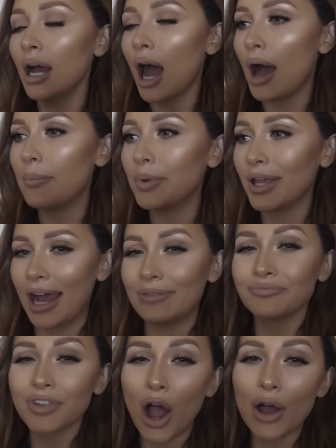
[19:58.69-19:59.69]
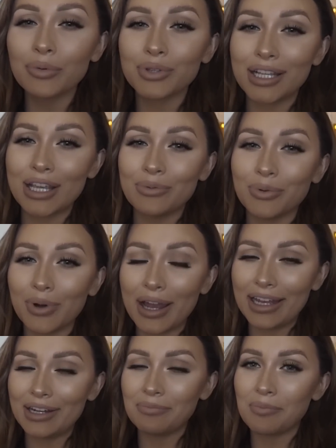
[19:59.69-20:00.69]
But yeah, I will see you all
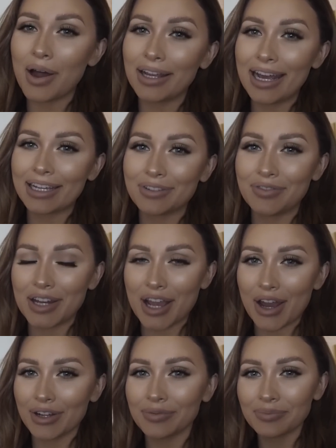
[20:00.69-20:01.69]
in my next video.